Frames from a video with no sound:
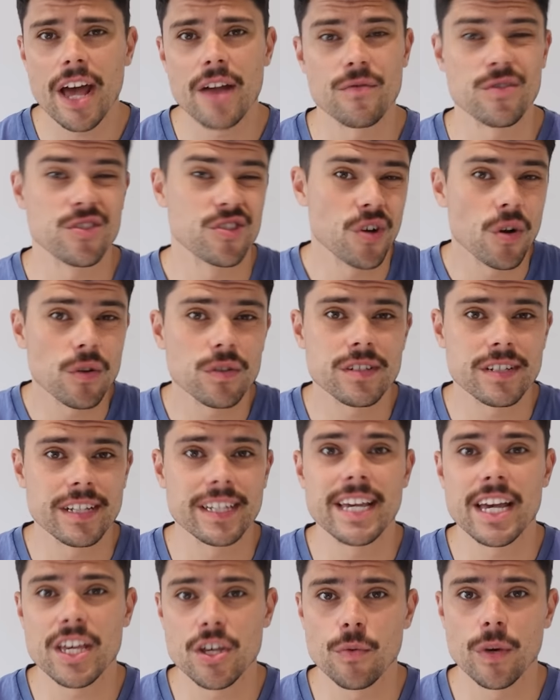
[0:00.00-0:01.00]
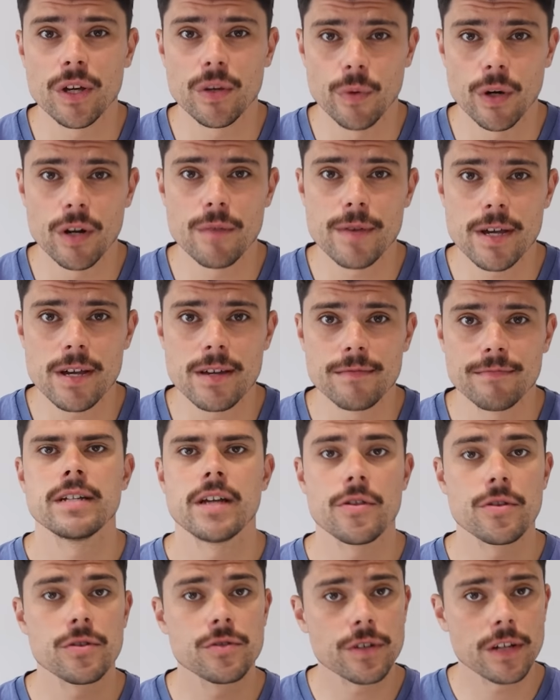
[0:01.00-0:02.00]
and results to get you where you want to be.
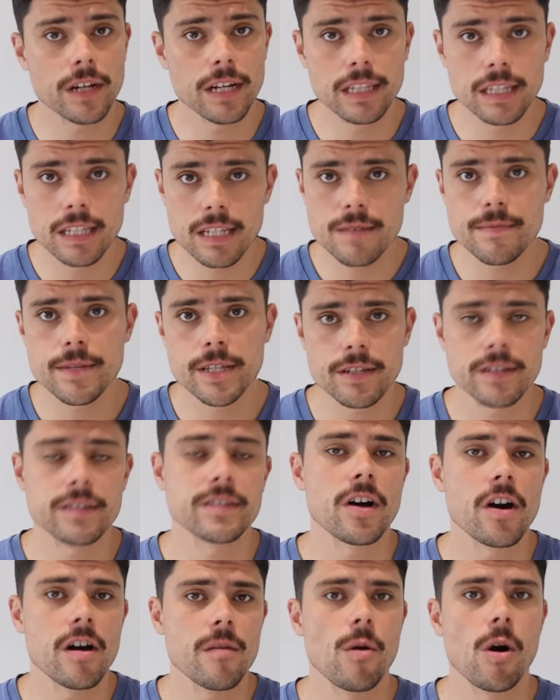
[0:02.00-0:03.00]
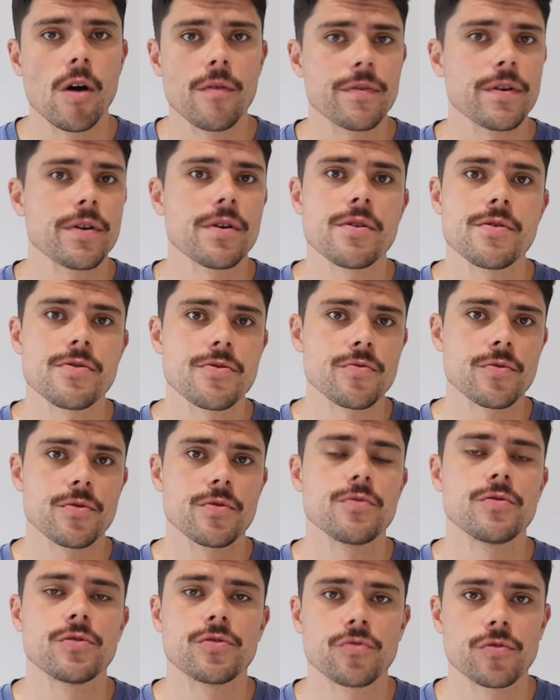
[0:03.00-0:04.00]
Now, there's a limited time offer
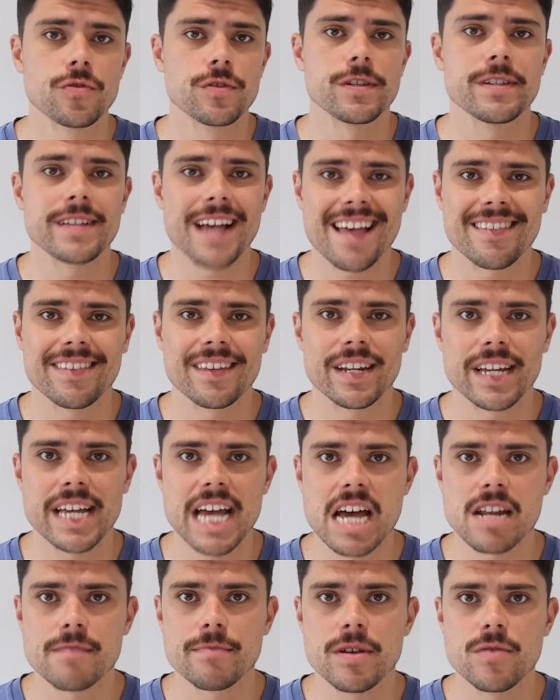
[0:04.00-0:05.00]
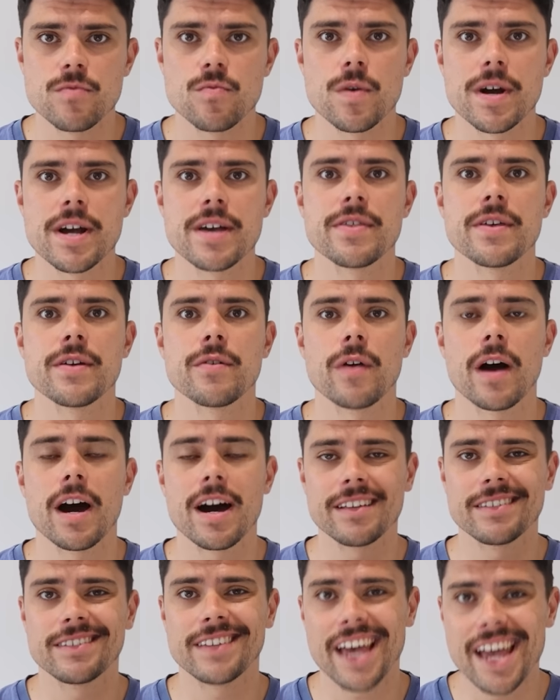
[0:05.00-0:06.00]
through Druzy's Athlete Academy where there
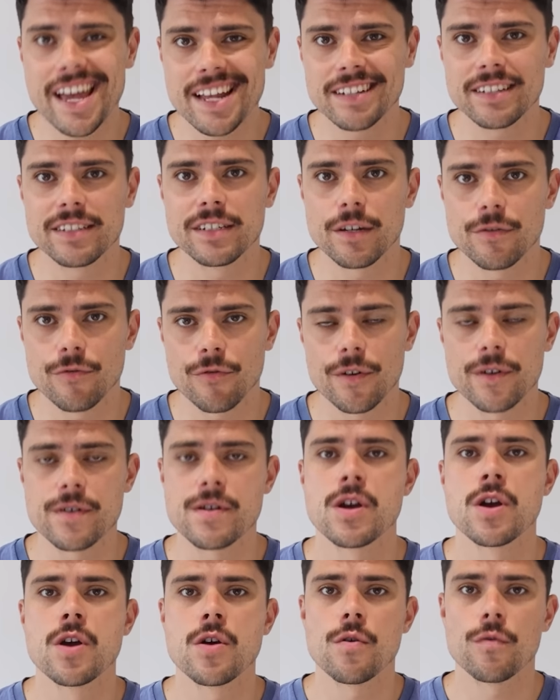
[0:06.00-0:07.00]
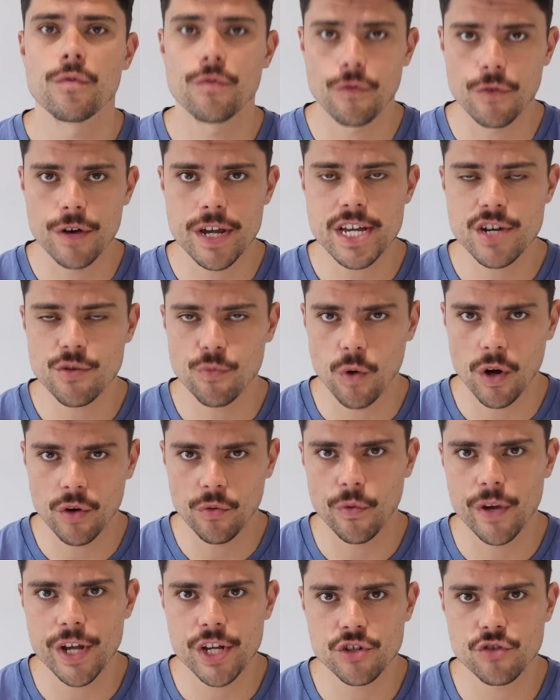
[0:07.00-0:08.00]
are 10 different free
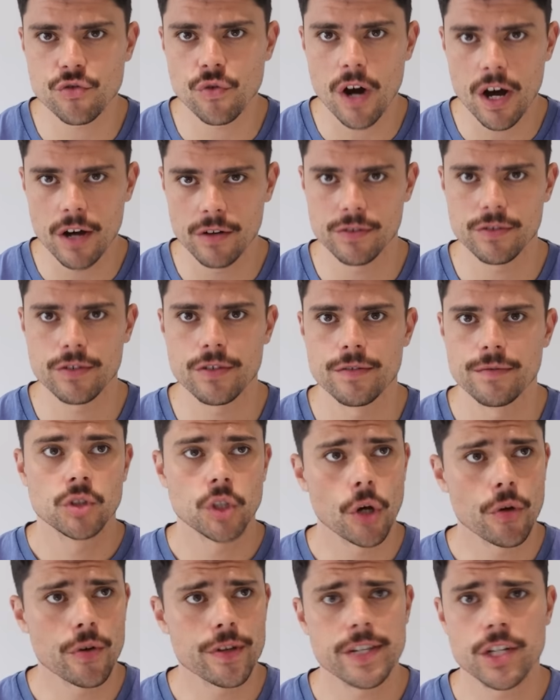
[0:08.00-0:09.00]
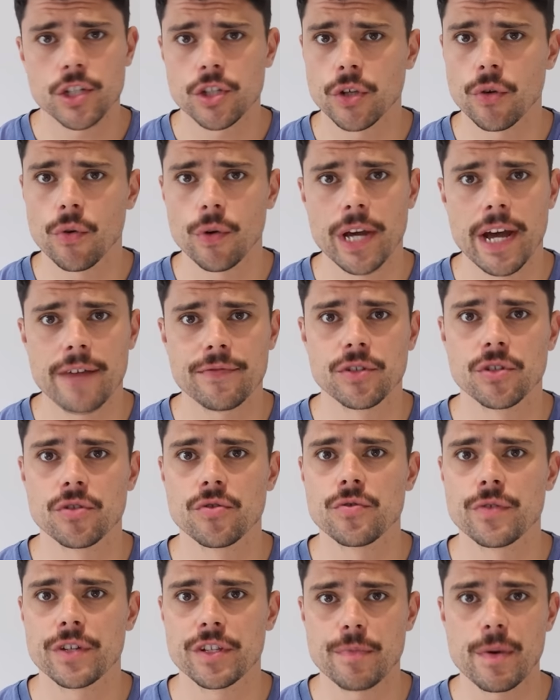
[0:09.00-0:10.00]
1-week trials. So essentially all you have to
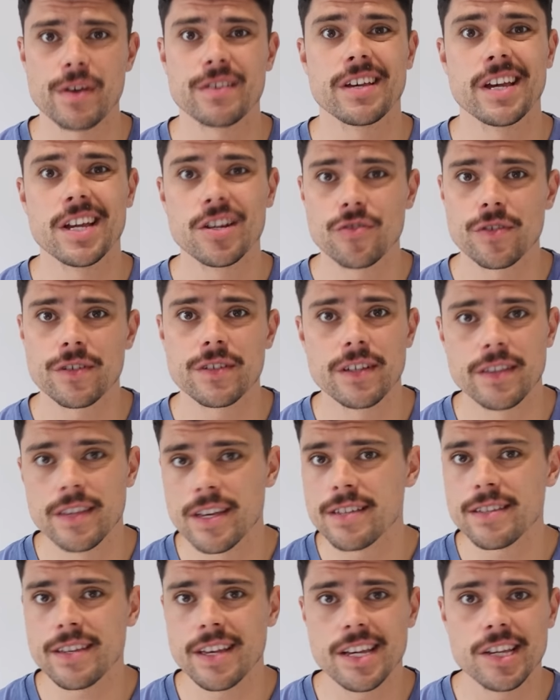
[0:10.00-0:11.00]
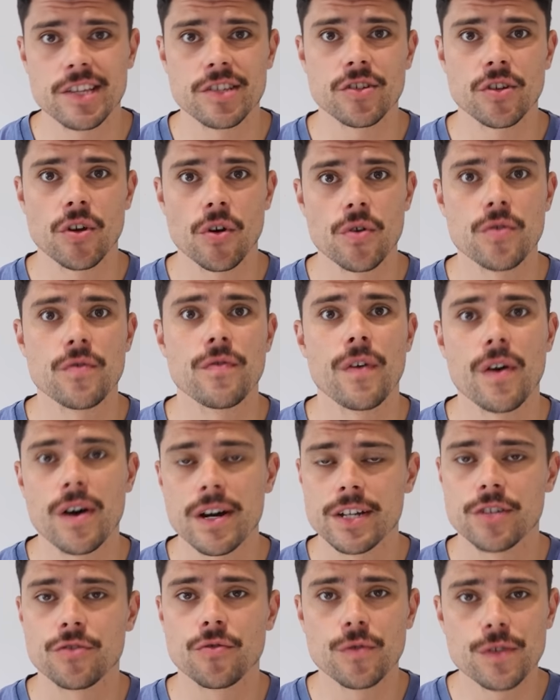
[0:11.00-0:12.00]
do to express interest in this is go
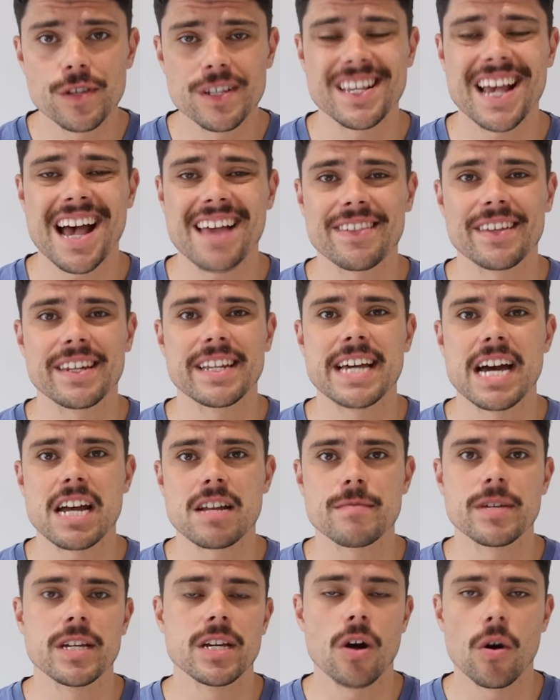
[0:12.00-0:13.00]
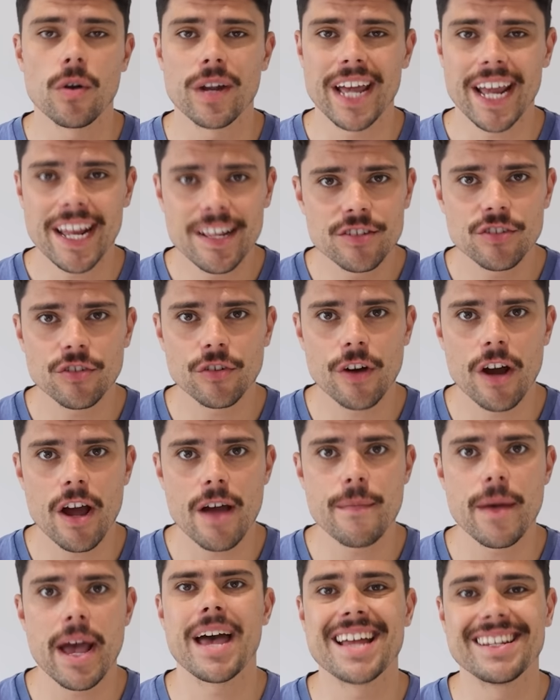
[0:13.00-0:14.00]
find Druzy's Athlete Academy on
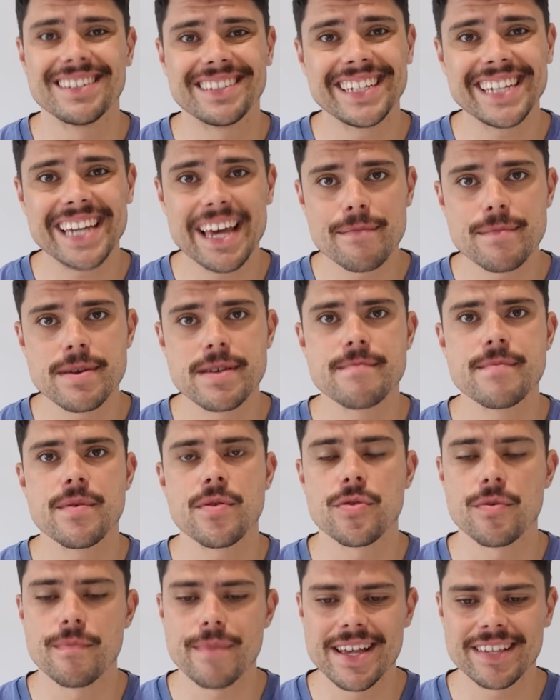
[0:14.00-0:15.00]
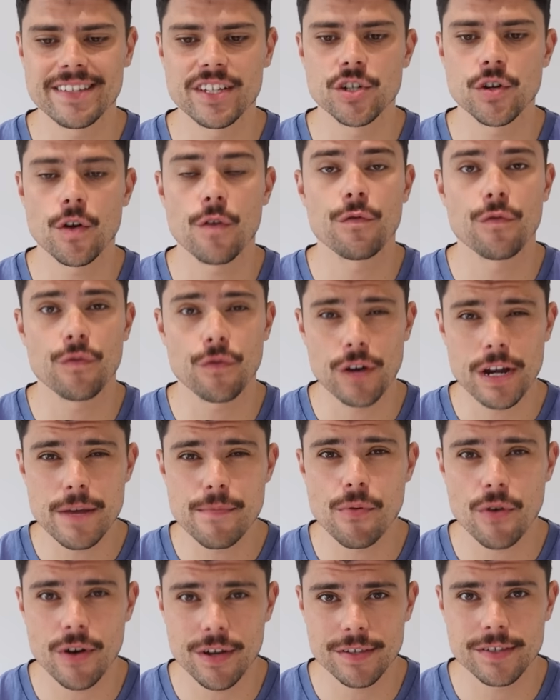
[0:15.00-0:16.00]
Instagram and DM him the message free
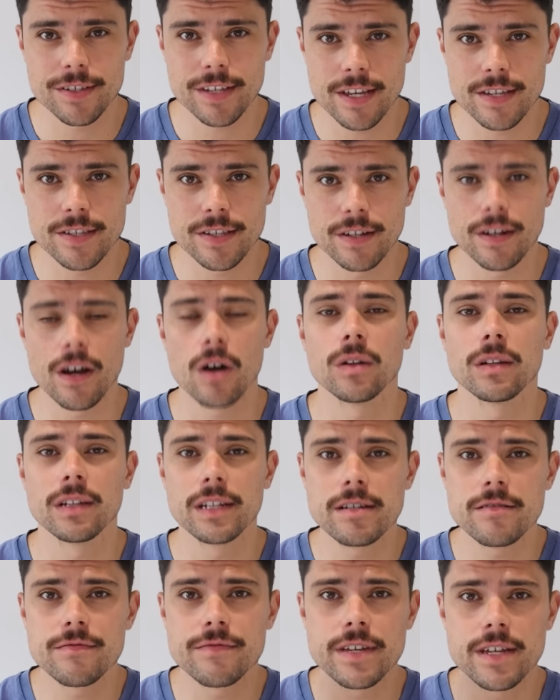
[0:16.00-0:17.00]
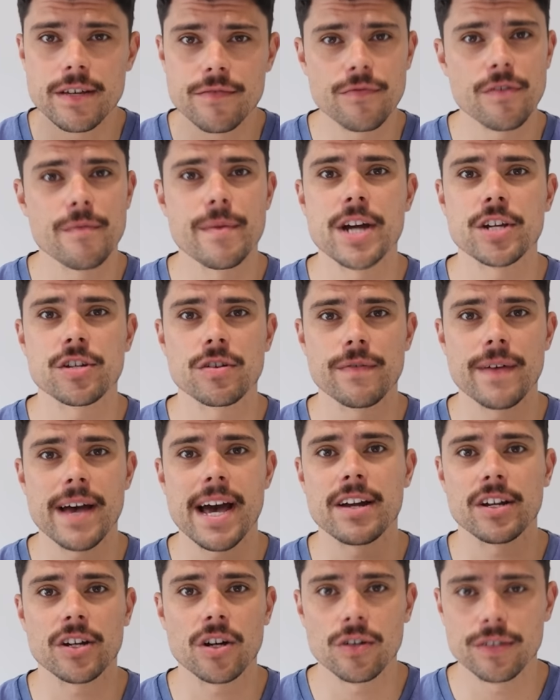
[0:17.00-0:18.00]
pre-season. I'll leave the information of
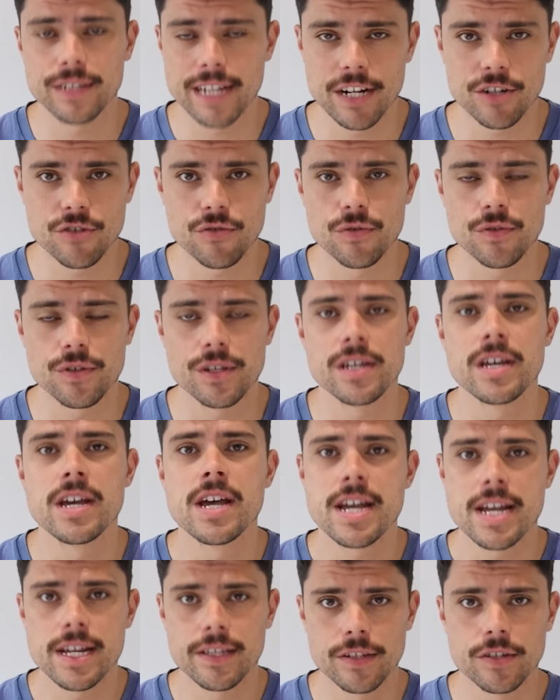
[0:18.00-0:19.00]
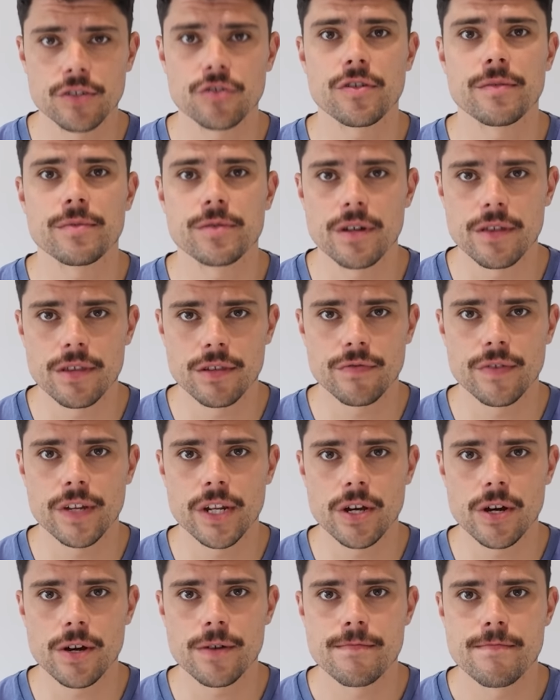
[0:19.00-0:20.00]
how to contact Druzy in the description of this
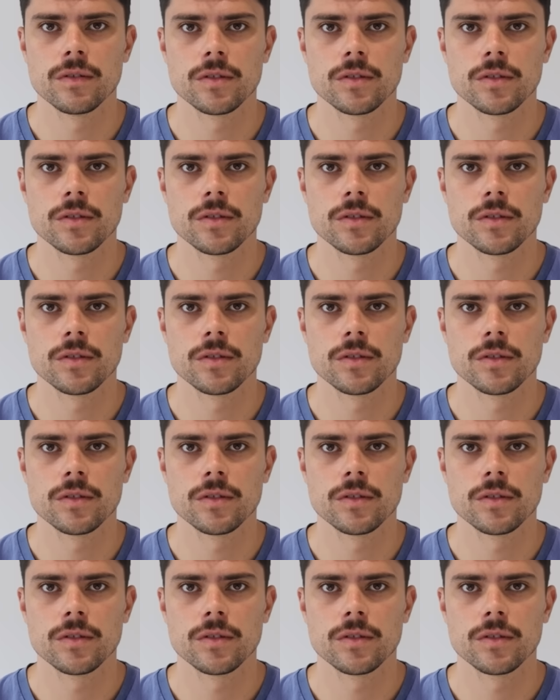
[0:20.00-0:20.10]
video.